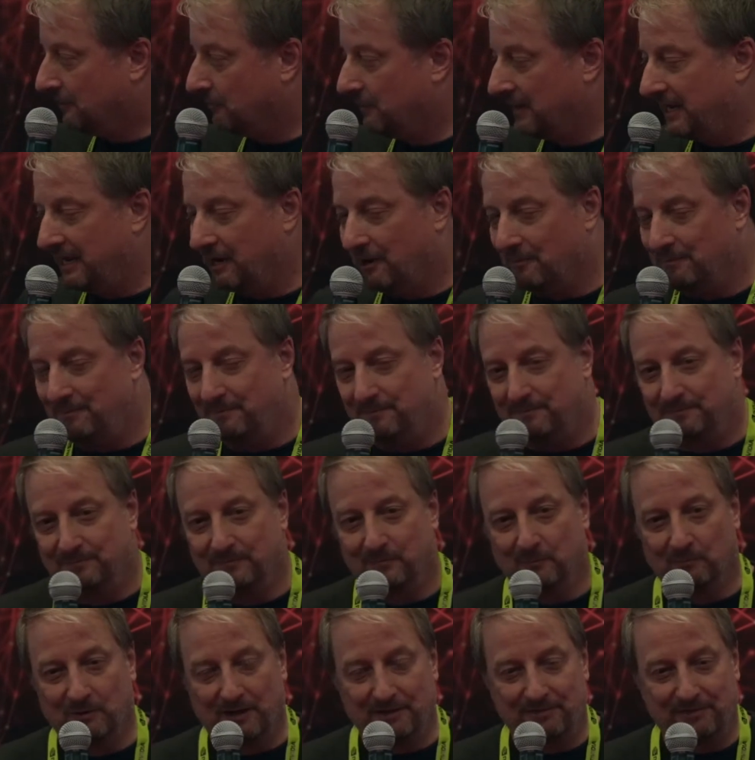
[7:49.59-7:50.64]
We help
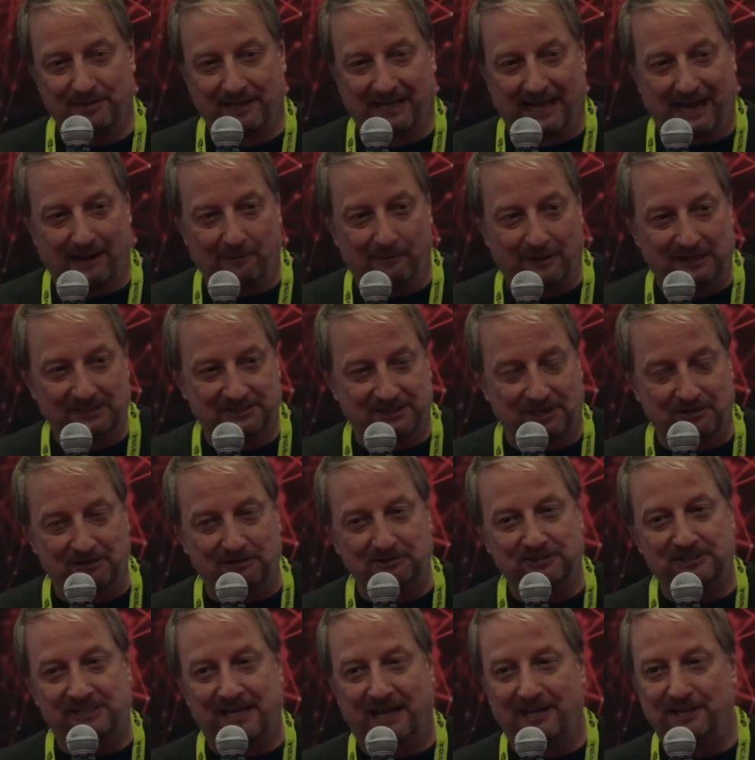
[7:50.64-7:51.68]
with the gateways
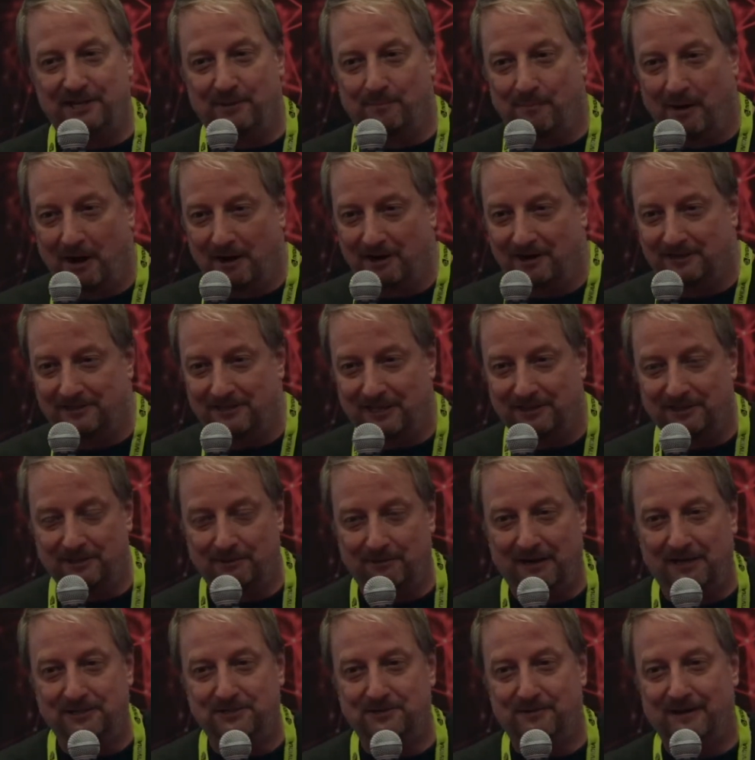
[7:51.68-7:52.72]
understand the market that
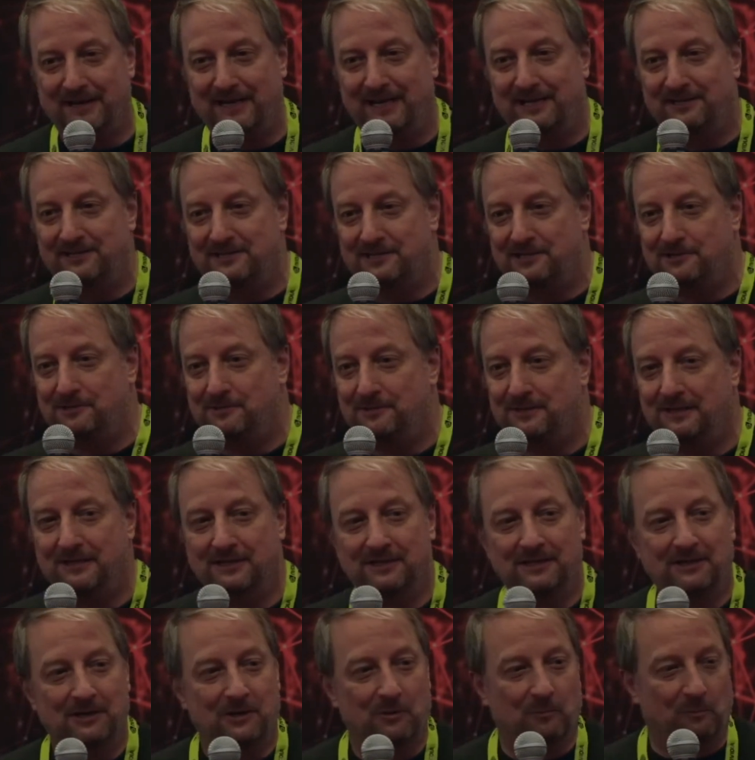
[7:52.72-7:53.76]
they're entering into,
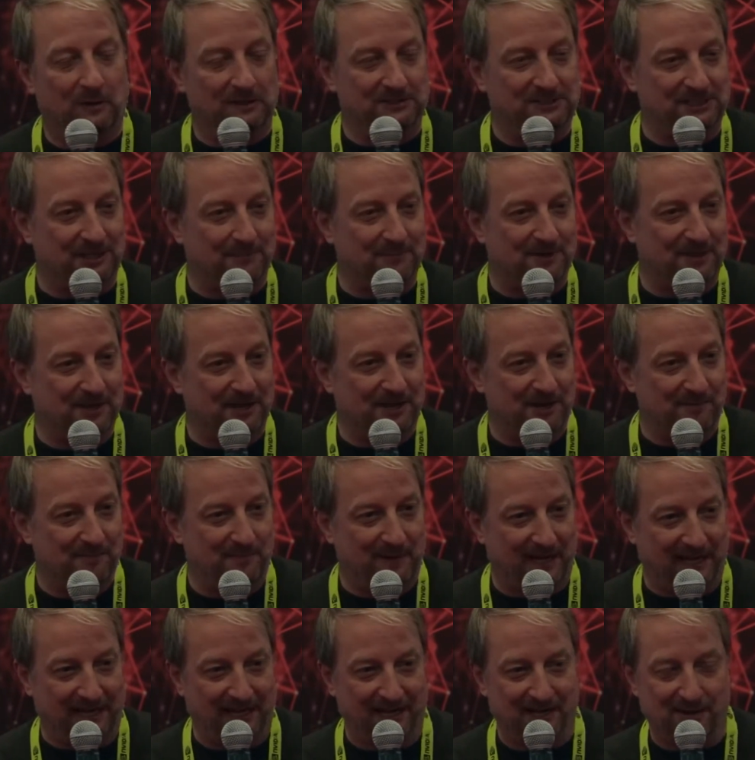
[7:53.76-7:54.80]
what some of the
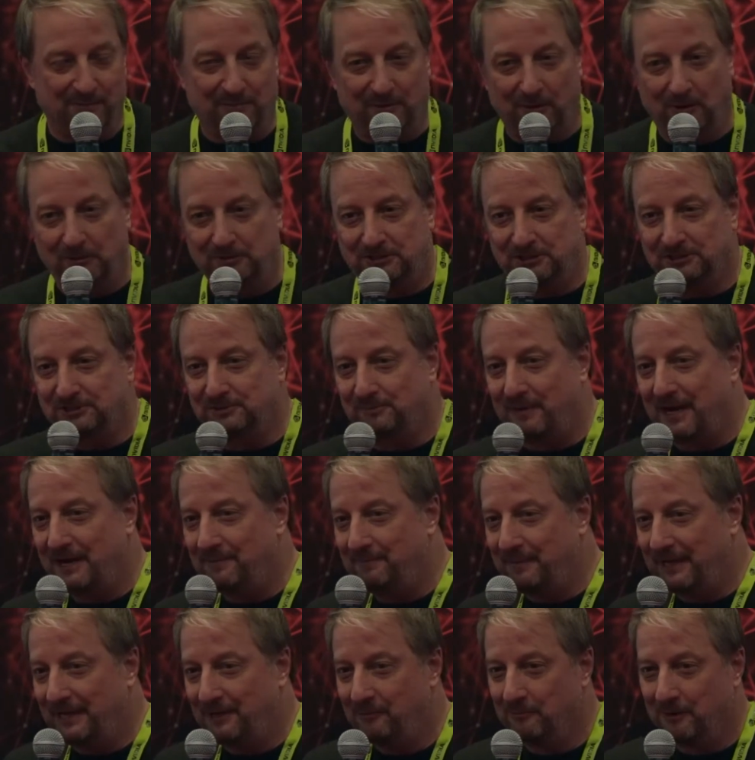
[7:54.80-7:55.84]
competing approaches
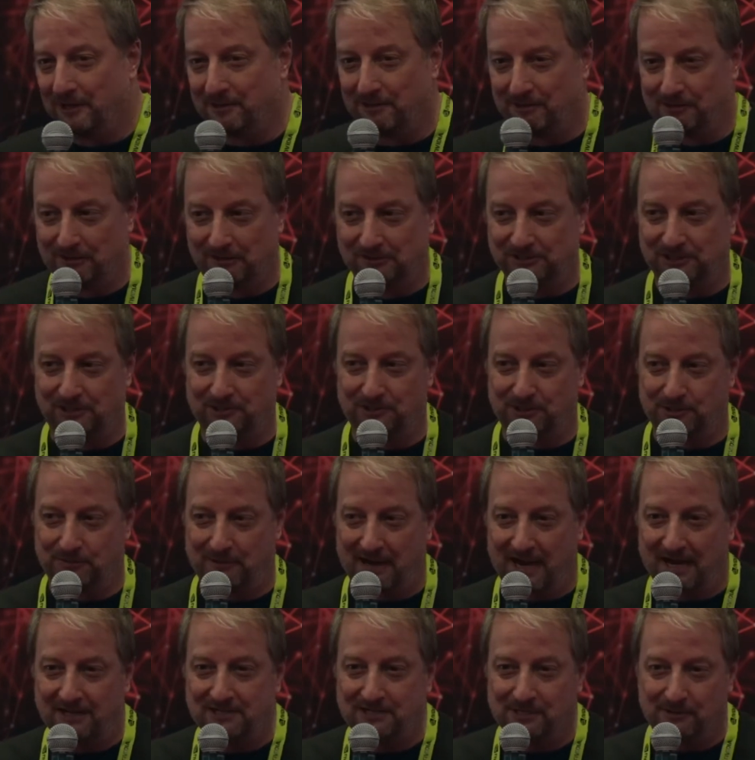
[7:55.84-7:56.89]
might be, whether those are
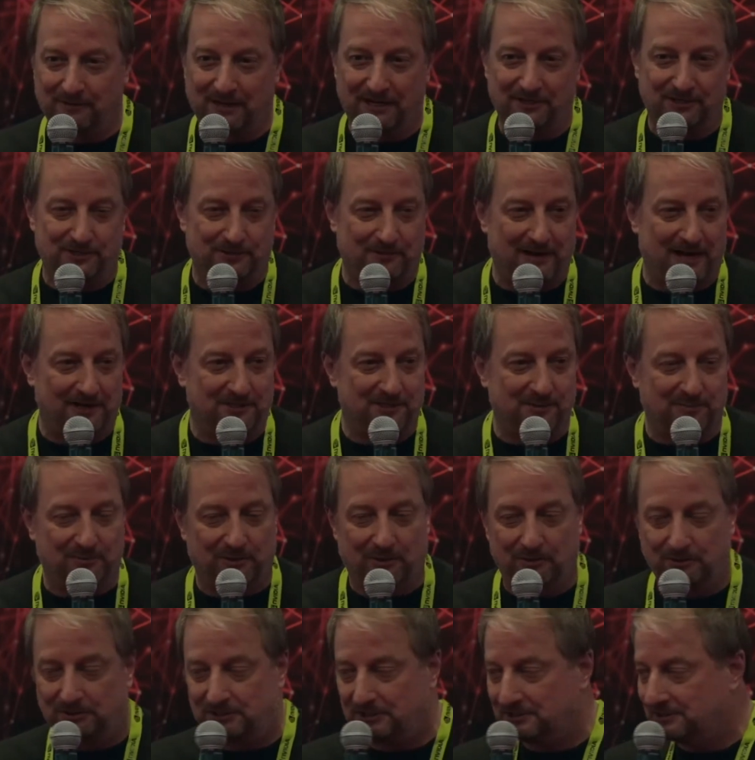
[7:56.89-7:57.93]
direct or indirect
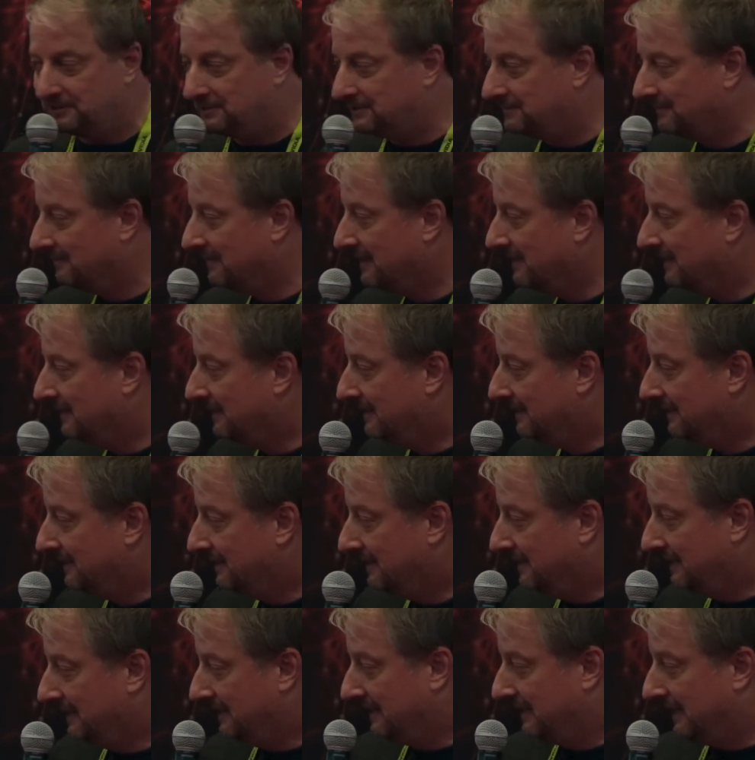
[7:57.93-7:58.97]
approaches.
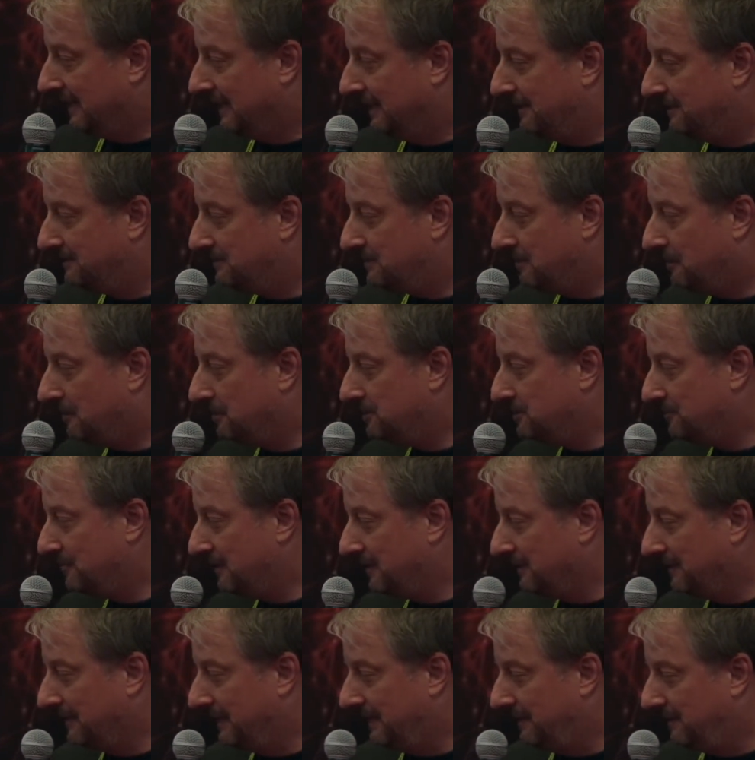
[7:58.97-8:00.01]
And
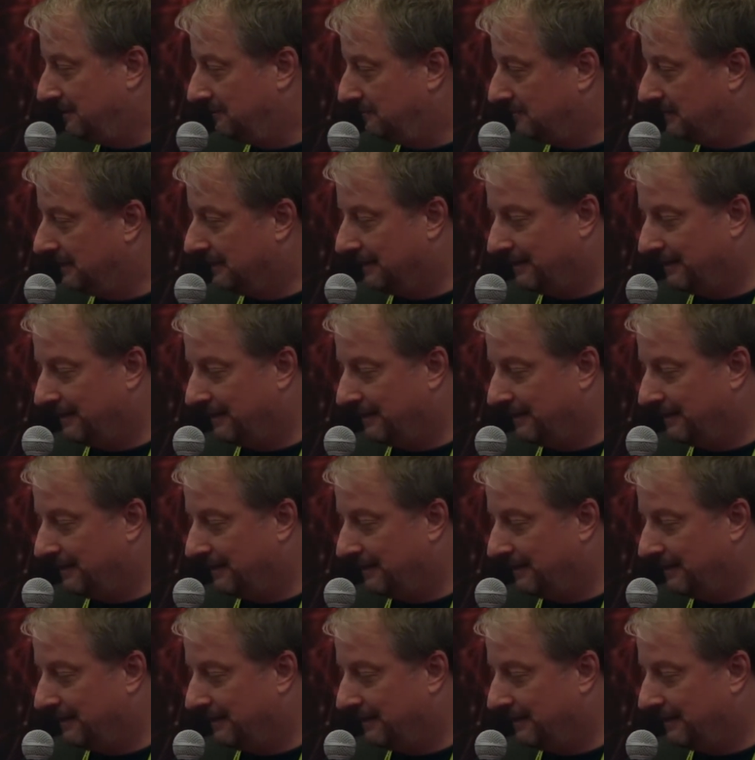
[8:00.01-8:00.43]
ultimately,